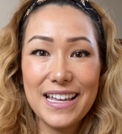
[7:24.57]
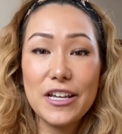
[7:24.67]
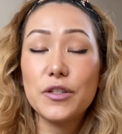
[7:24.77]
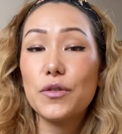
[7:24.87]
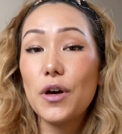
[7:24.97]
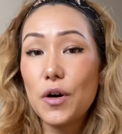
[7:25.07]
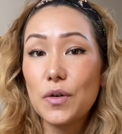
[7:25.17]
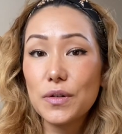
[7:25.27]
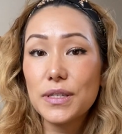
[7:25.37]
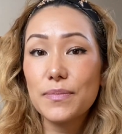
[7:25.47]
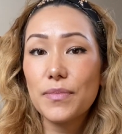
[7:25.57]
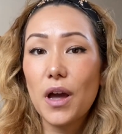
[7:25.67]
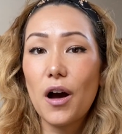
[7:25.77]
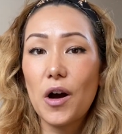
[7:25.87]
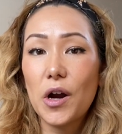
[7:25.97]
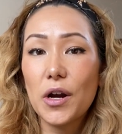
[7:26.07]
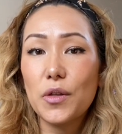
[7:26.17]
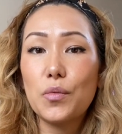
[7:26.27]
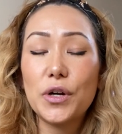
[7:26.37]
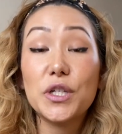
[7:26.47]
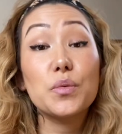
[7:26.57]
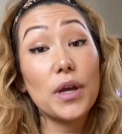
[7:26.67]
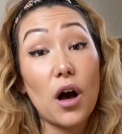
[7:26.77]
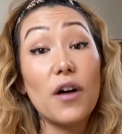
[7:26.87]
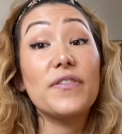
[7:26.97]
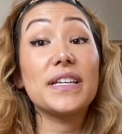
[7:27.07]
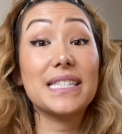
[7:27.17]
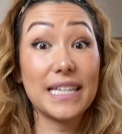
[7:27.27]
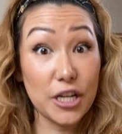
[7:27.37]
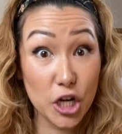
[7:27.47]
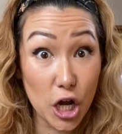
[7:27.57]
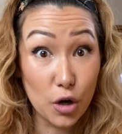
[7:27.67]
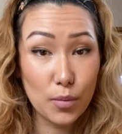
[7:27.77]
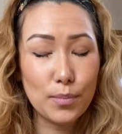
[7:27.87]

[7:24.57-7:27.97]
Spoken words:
So those are the words we obviously know.